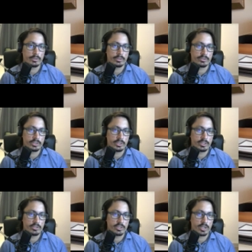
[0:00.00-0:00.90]
You can see
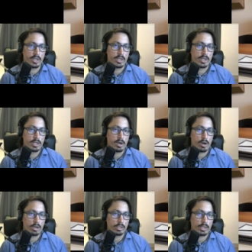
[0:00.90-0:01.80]
there's a
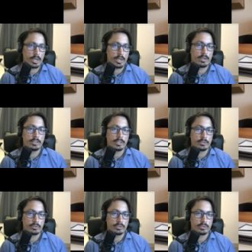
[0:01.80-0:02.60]
arc here, and then you